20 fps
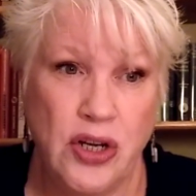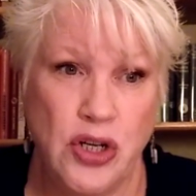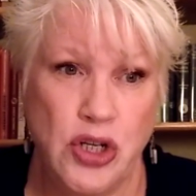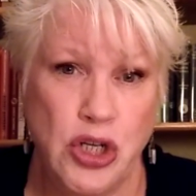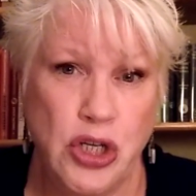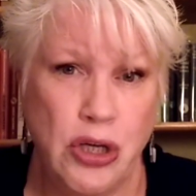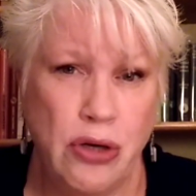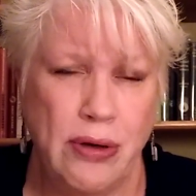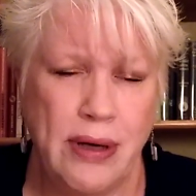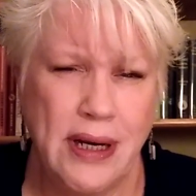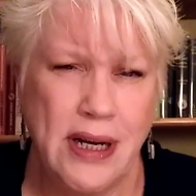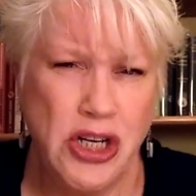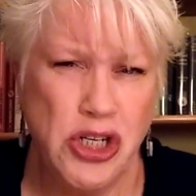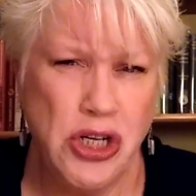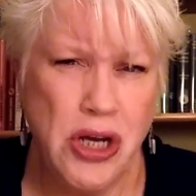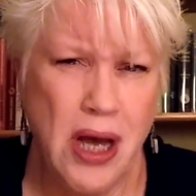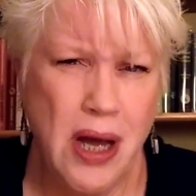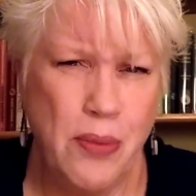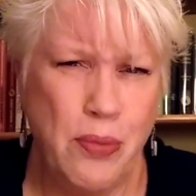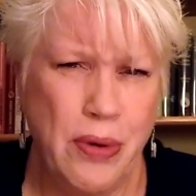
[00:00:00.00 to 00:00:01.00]
do you get a
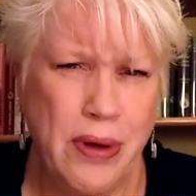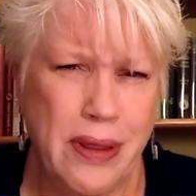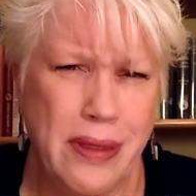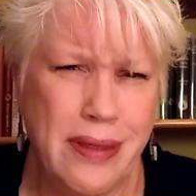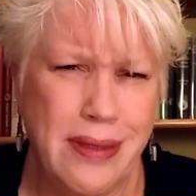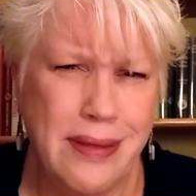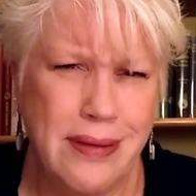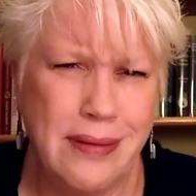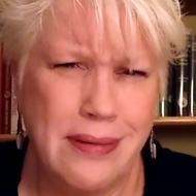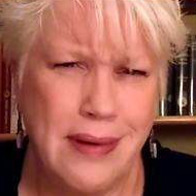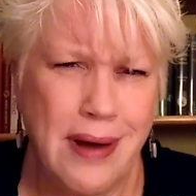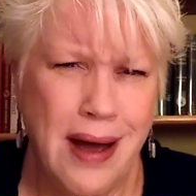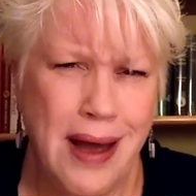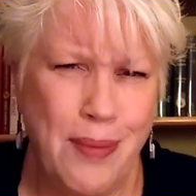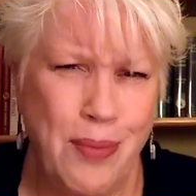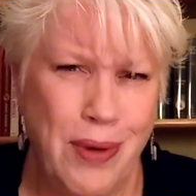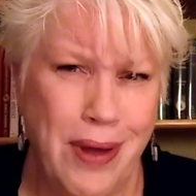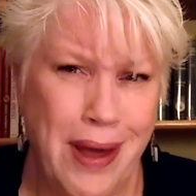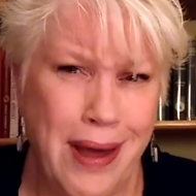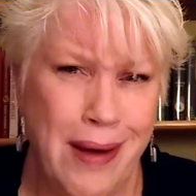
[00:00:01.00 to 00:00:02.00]
job with
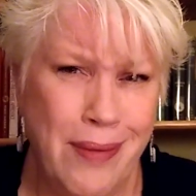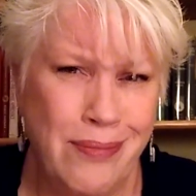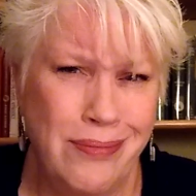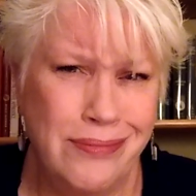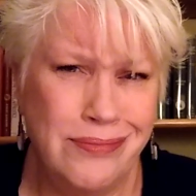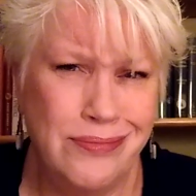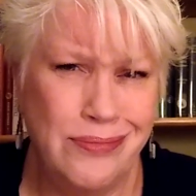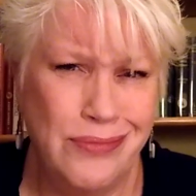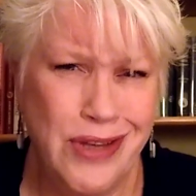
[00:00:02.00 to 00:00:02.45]
IBM